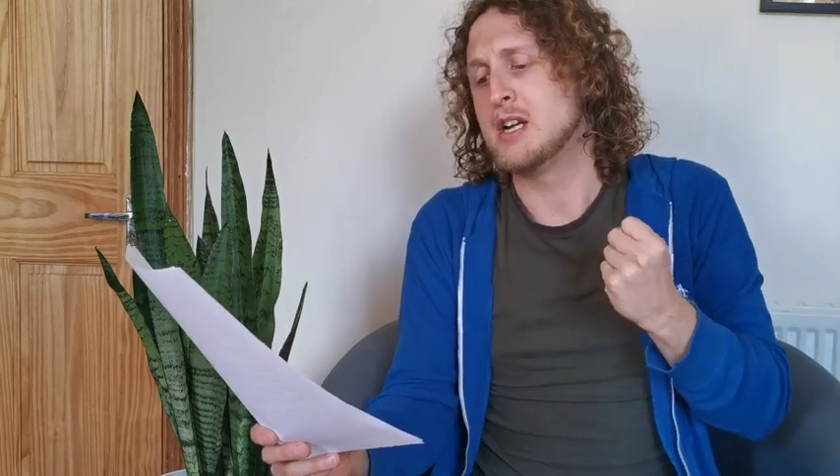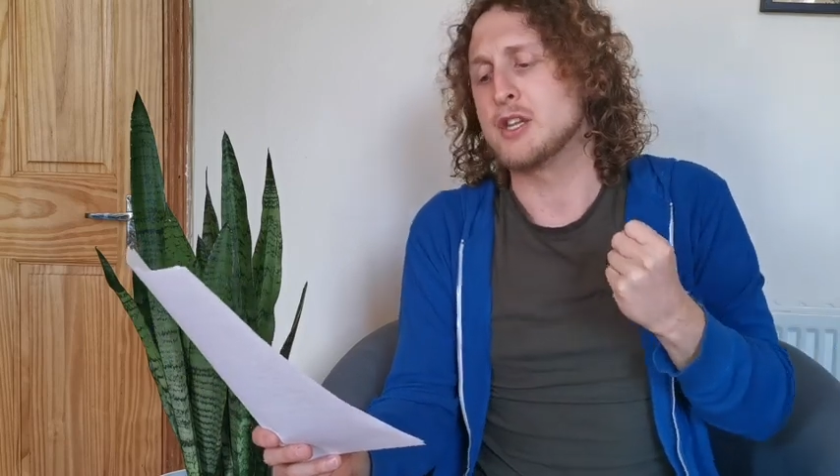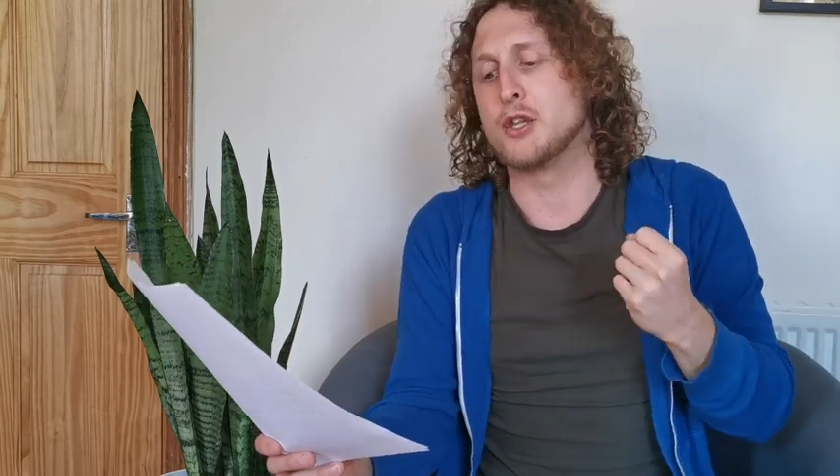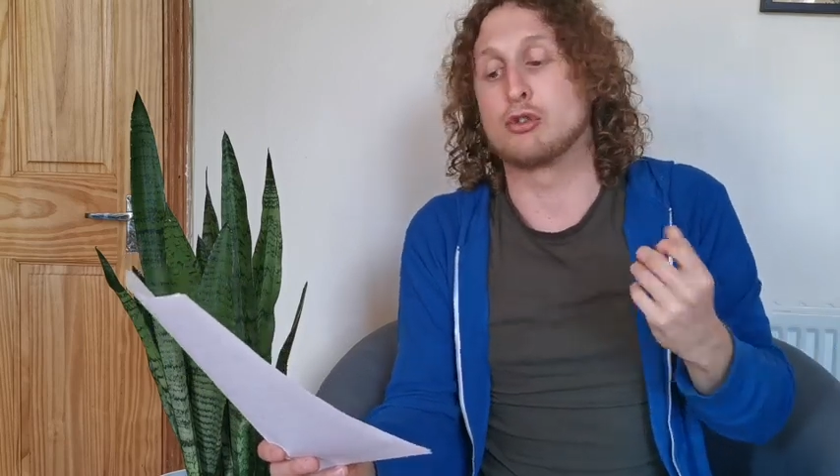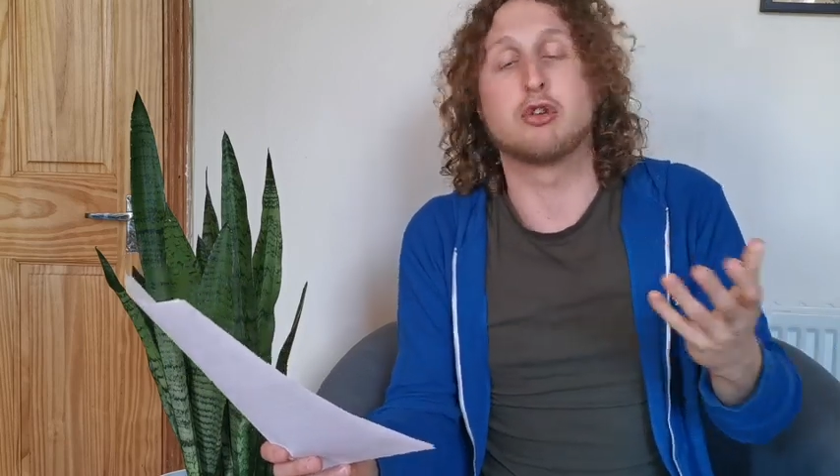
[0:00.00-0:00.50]

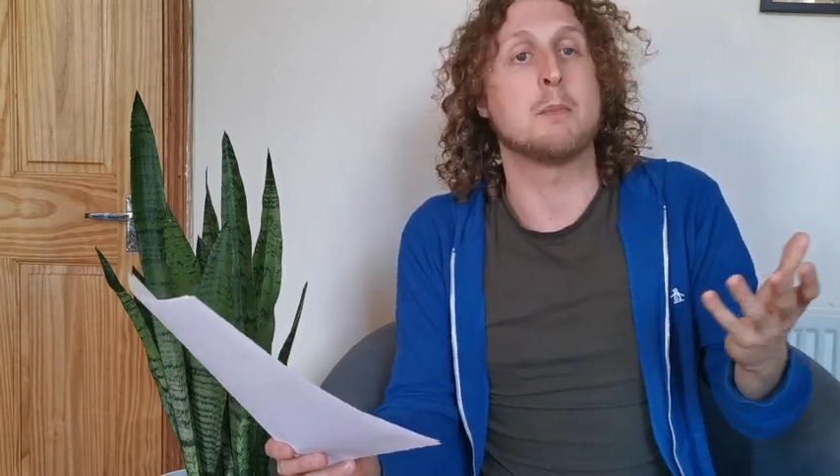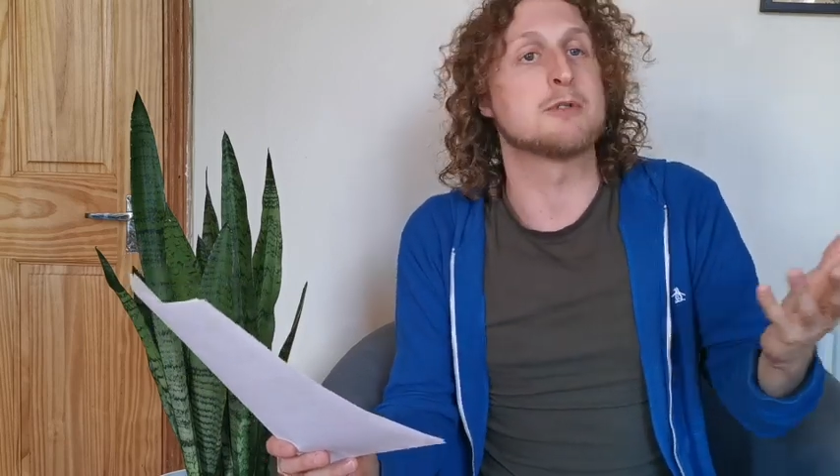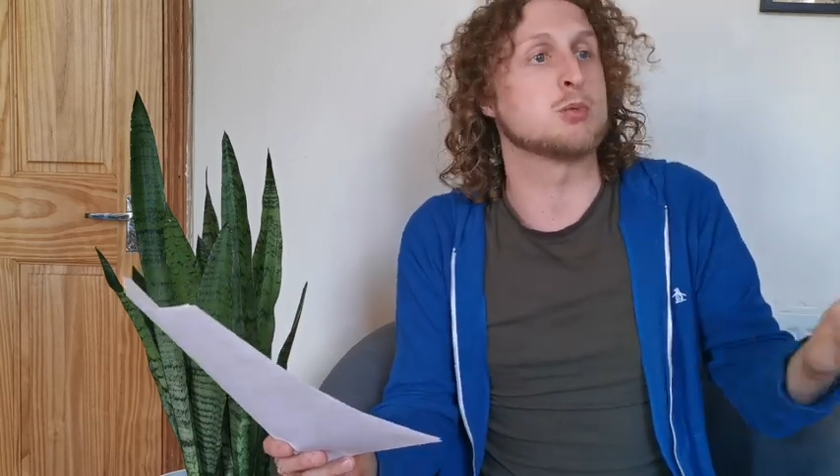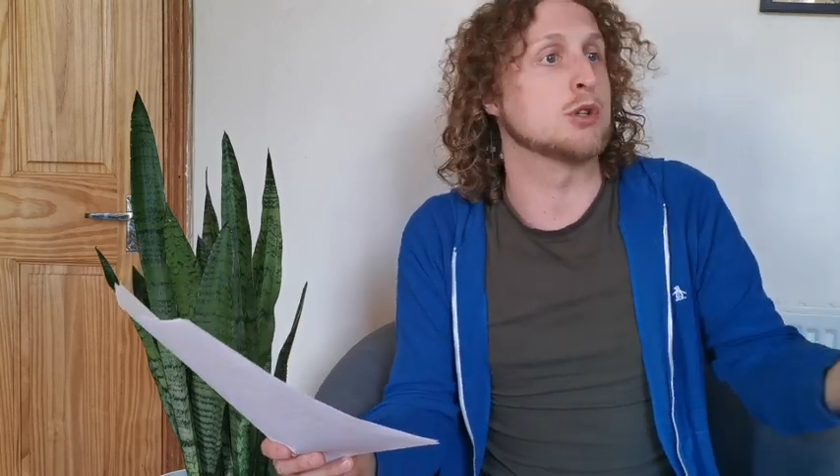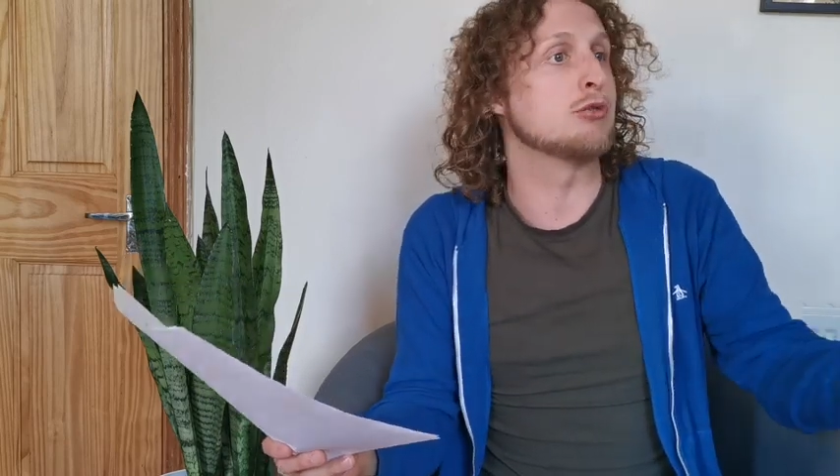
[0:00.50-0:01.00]
and the
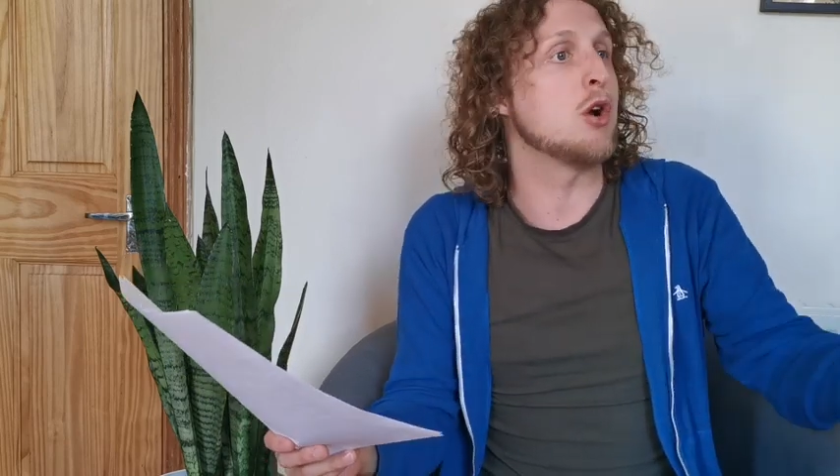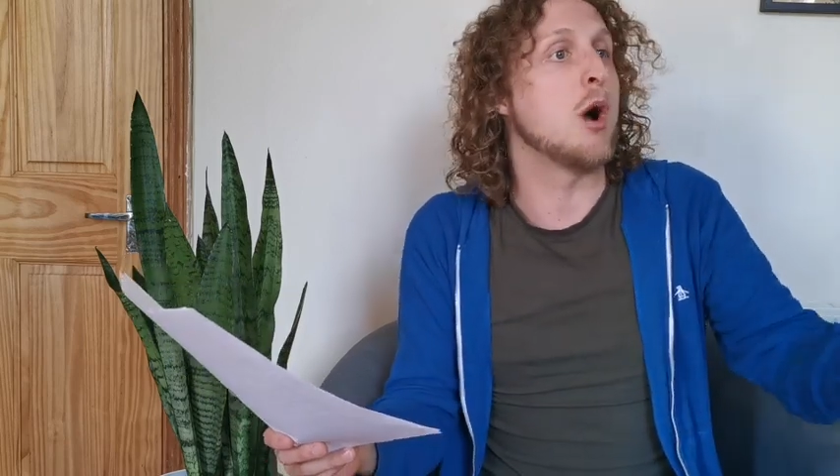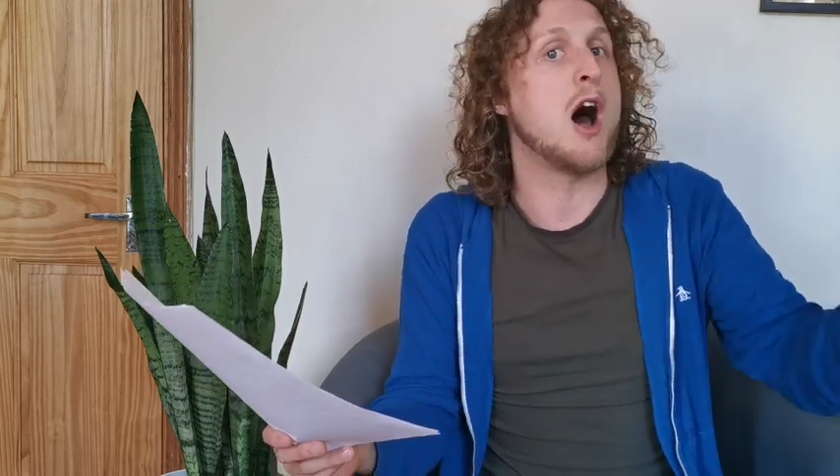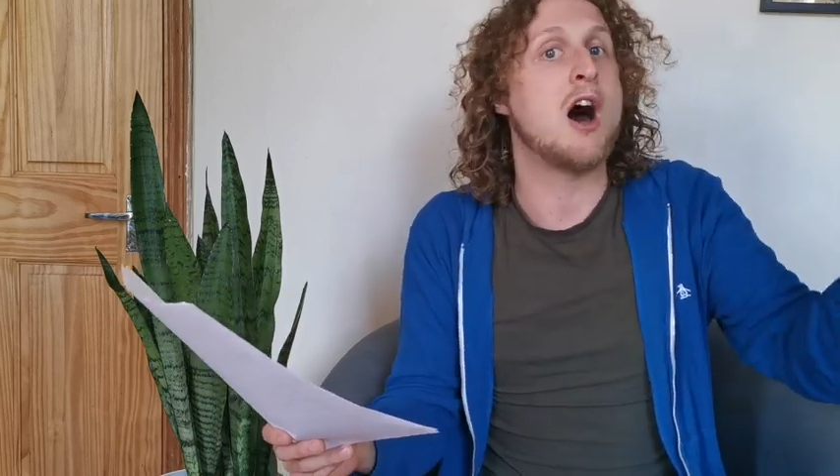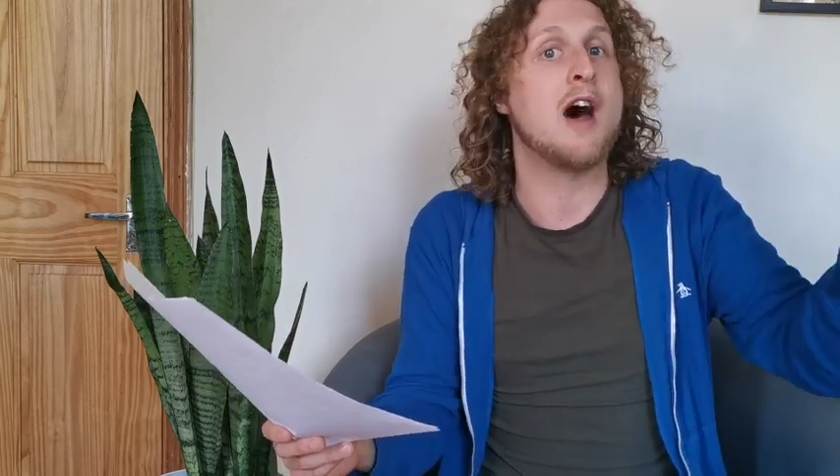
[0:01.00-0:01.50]
crops would grow
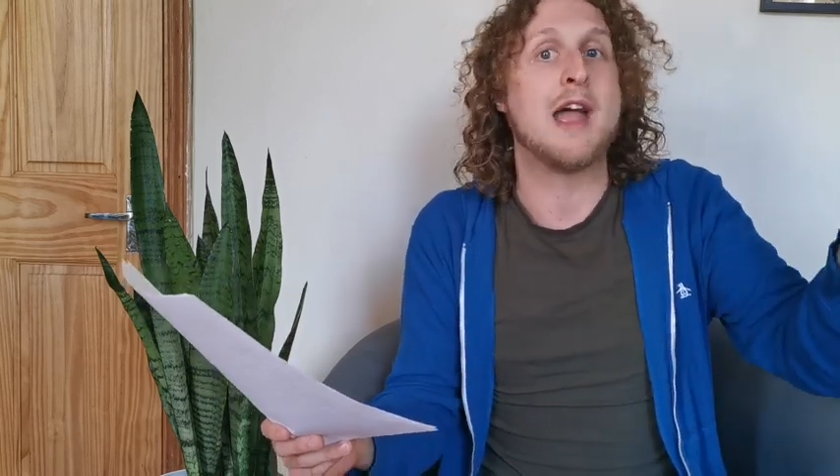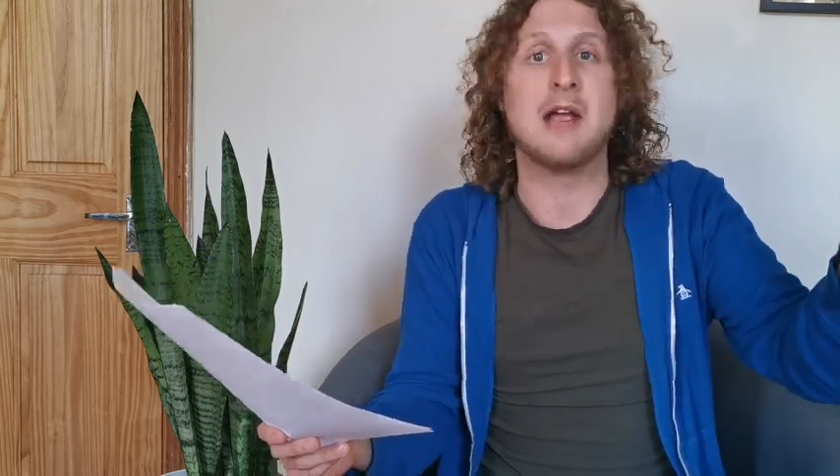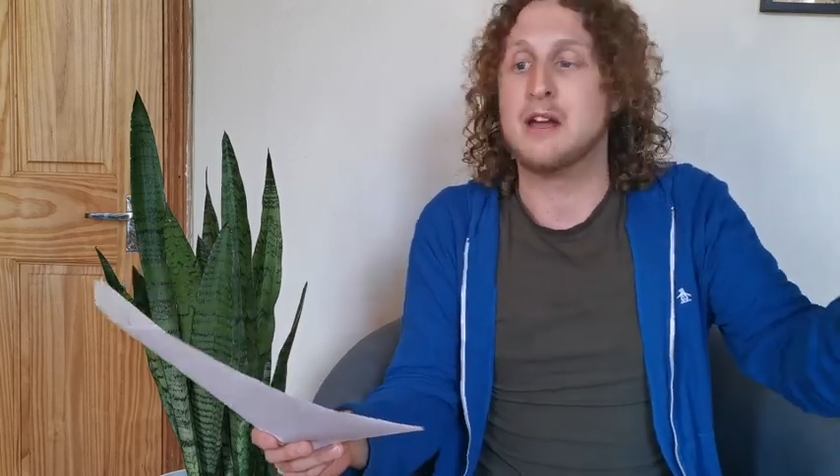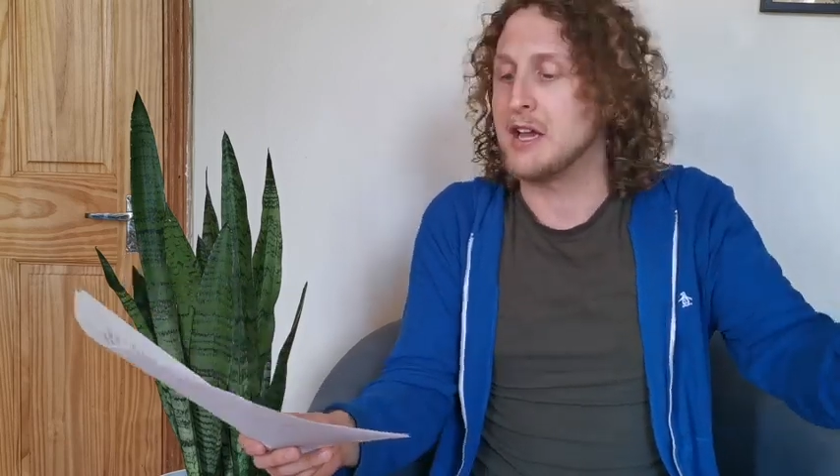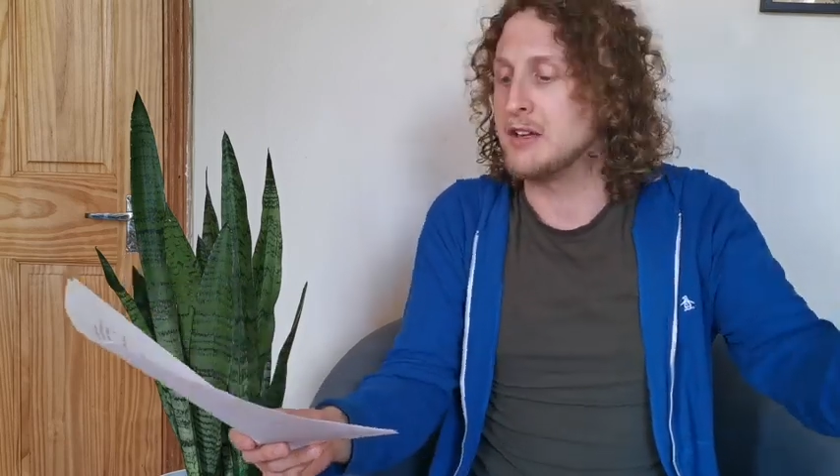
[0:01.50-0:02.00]

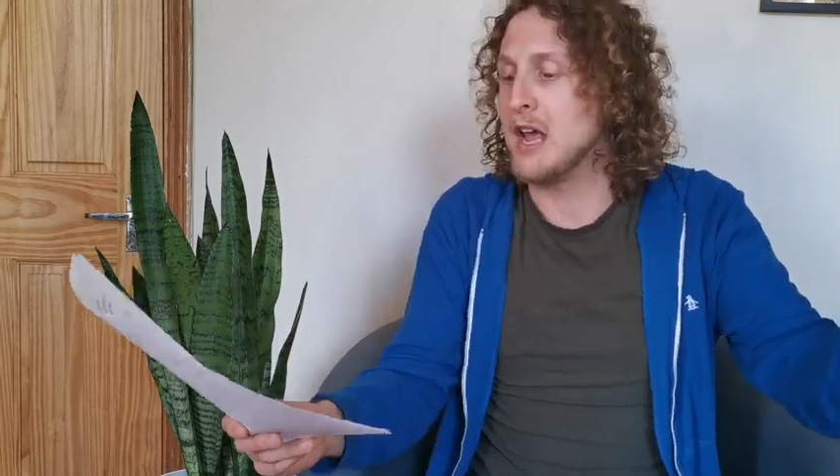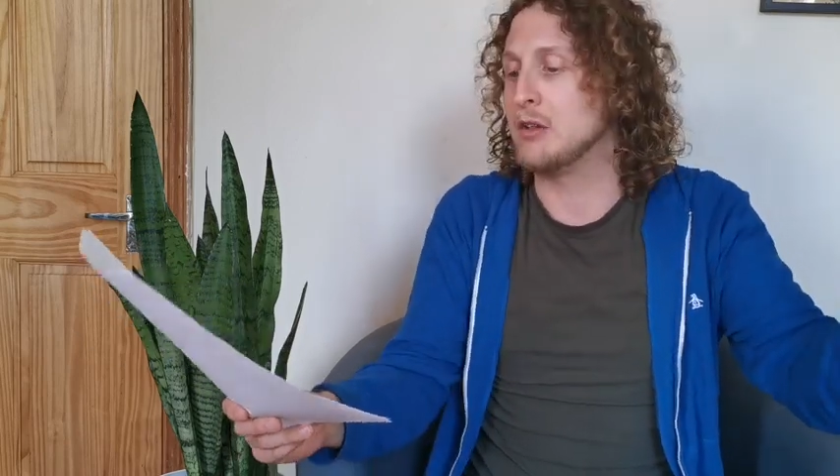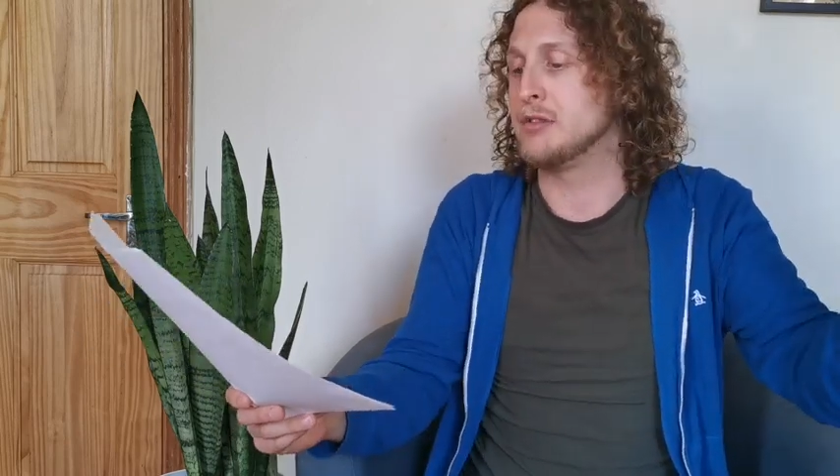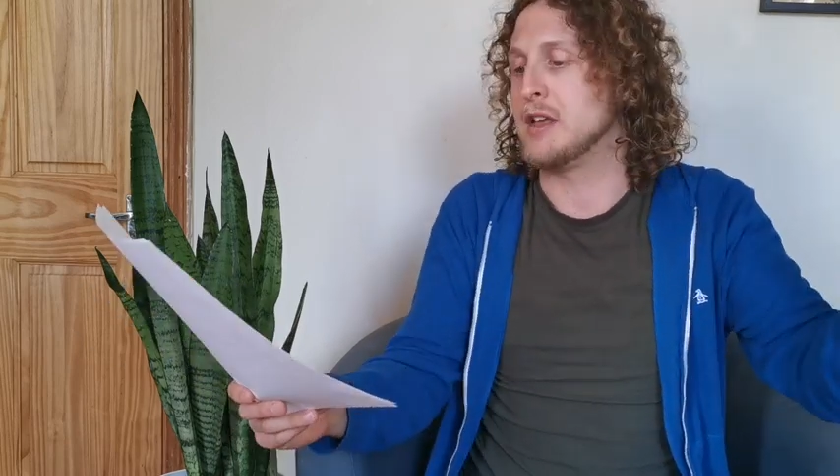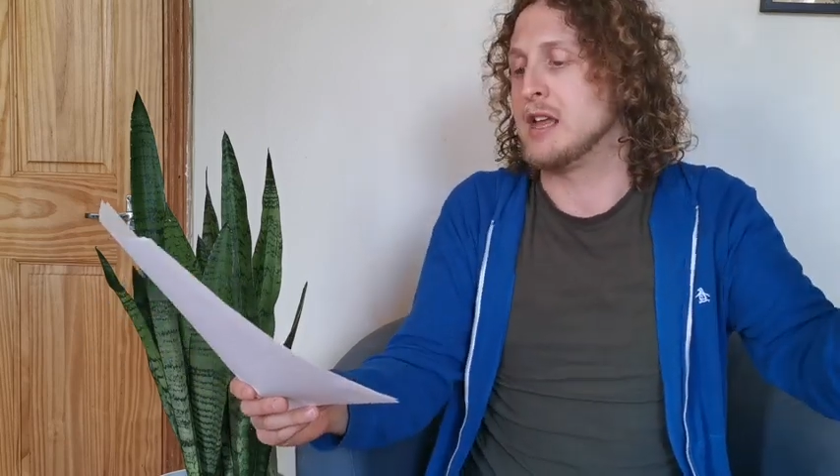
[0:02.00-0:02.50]
high and
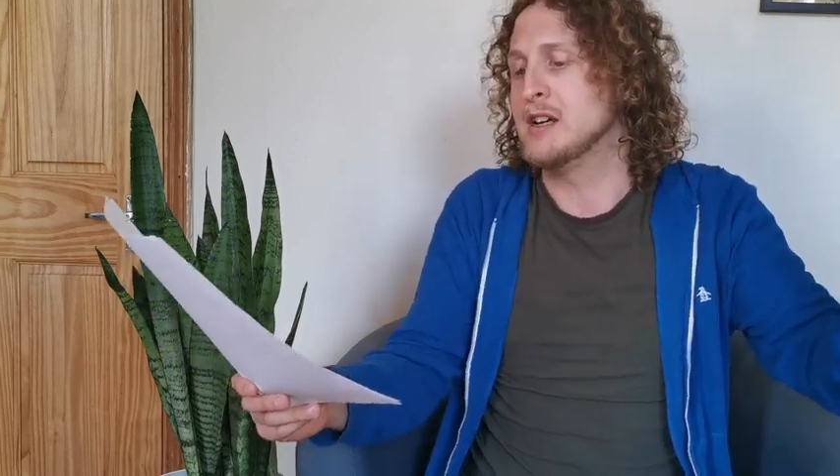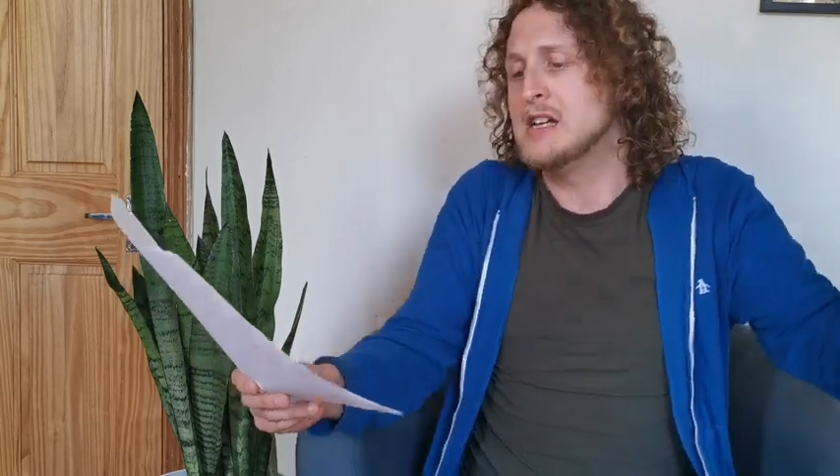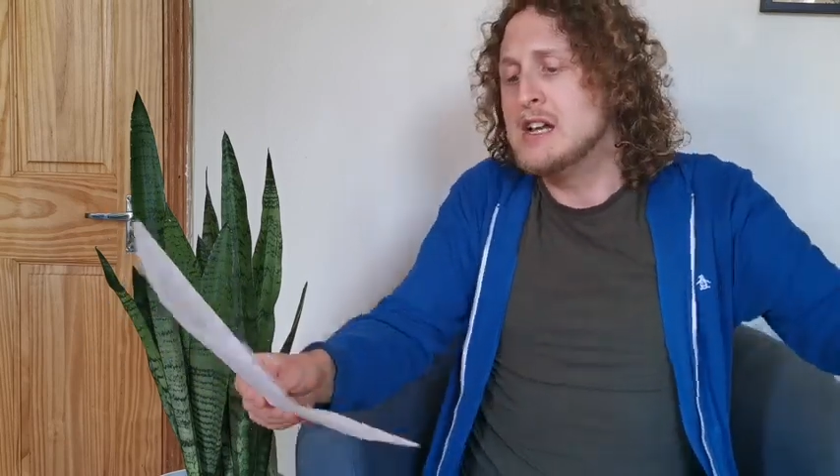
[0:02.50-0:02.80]
healthy,